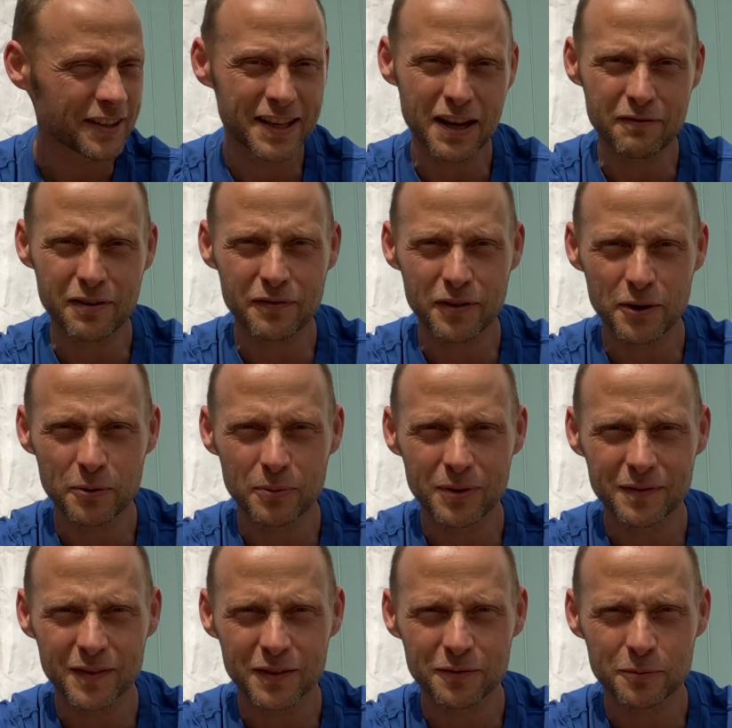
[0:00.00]
kit review
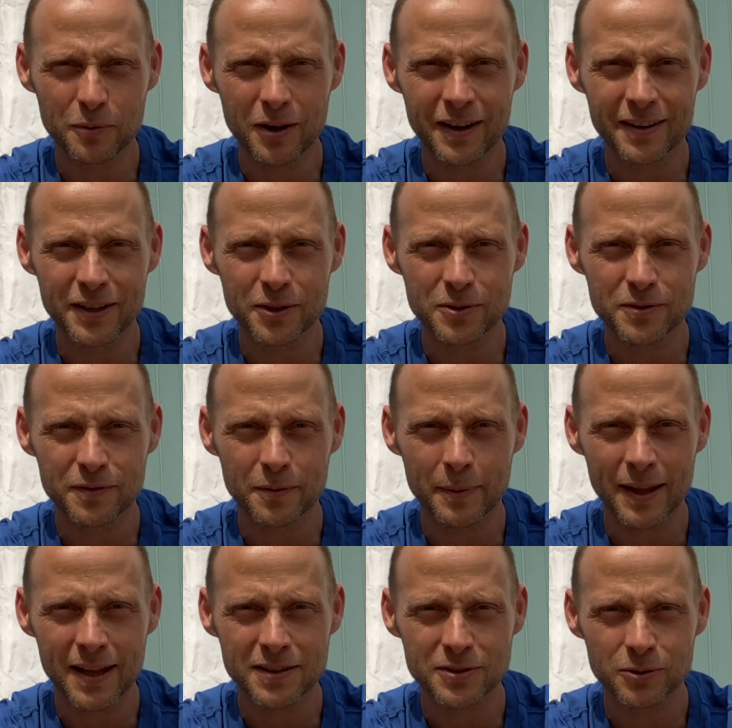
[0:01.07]
of what I used for my
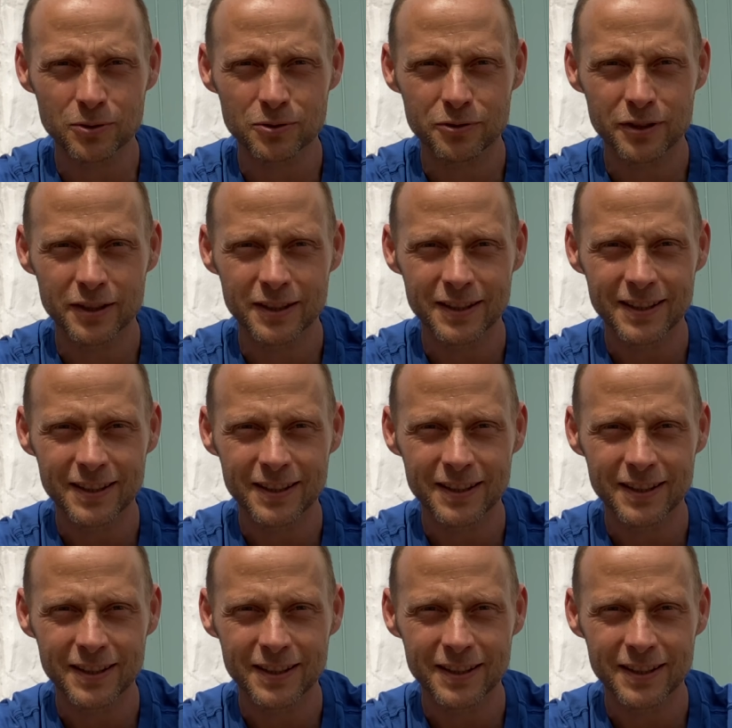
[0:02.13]
last Ultra